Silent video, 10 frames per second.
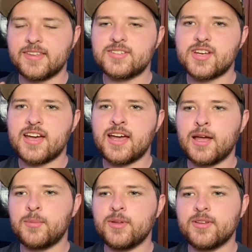Good
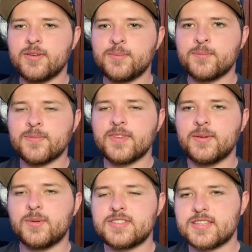job.
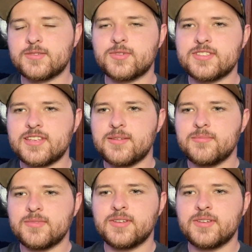What's this one's name?